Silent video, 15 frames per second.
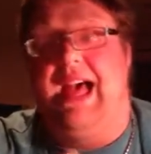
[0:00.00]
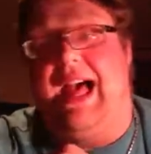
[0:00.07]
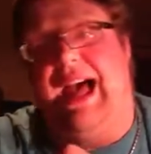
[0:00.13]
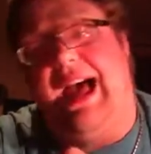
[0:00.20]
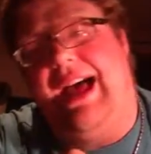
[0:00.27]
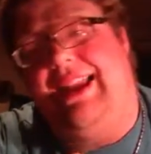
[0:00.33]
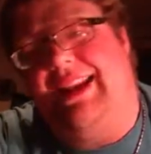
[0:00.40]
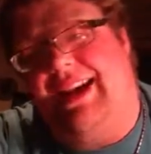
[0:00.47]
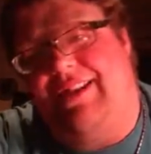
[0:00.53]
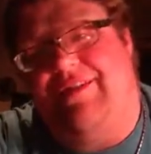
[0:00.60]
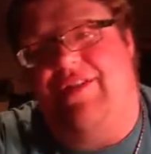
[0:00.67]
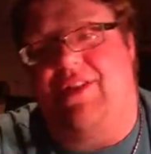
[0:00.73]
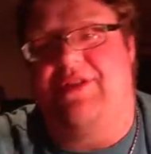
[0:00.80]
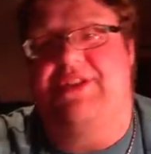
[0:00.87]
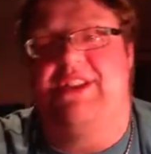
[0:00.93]
And
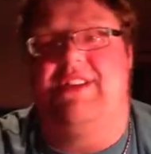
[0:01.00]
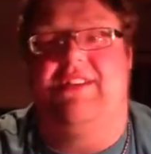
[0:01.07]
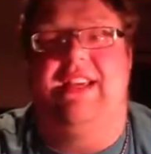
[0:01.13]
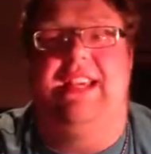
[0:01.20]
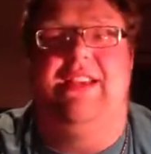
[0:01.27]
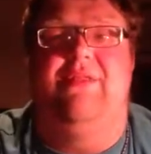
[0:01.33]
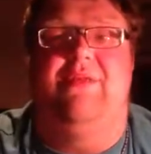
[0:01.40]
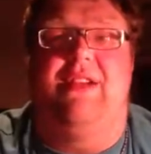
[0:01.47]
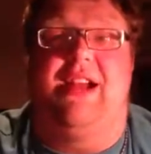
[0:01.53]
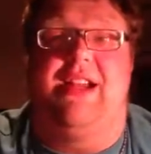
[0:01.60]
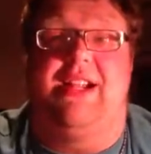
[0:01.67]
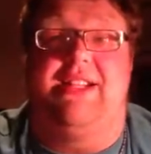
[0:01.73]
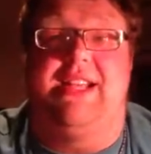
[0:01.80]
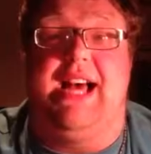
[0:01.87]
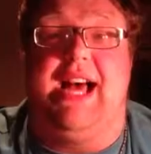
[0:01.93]
unfortunately, we're out
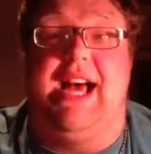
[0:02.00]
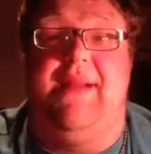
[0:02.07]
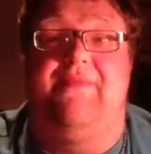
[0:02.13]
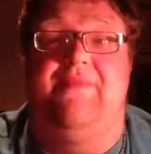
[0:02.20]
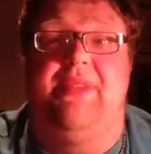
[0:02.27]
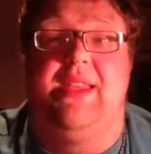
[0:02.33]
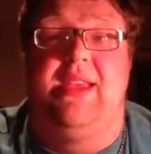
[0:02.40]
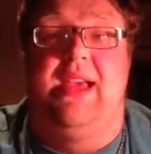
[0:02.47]
of time.